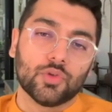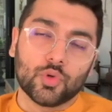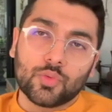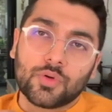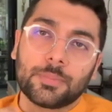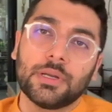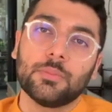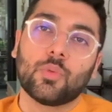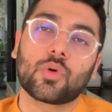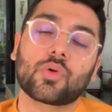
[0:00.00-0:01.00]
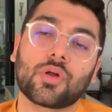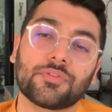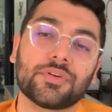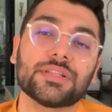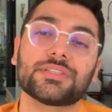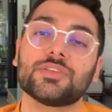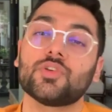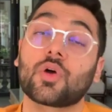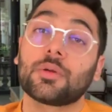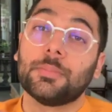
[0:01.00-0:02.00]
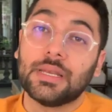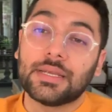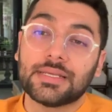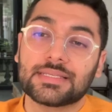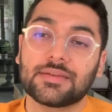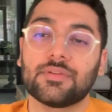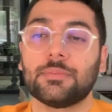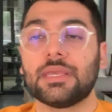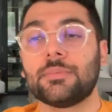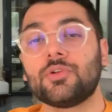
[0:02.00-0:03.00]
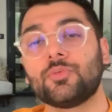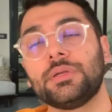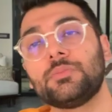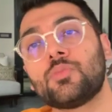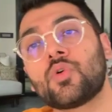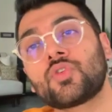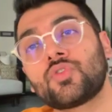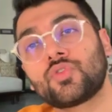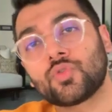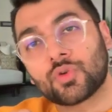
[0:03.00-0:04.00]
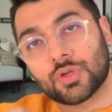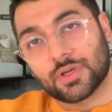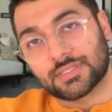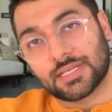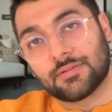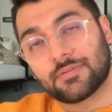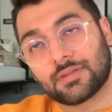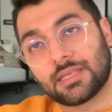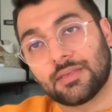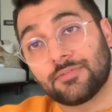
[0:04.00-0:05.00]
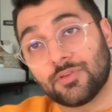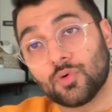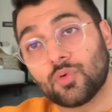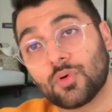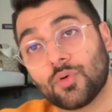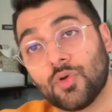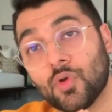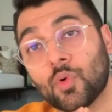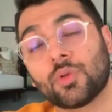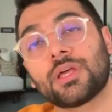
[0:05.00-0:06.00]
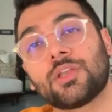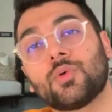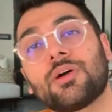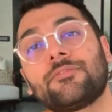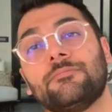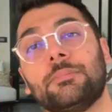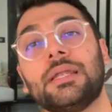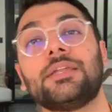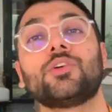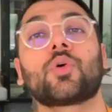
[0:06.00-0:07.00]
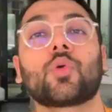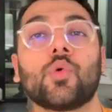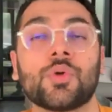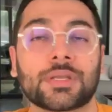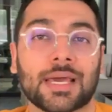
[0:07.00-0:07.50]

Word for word: You would build more confidence in your abilities and will be able to be more true to yourself if you know that you have built your own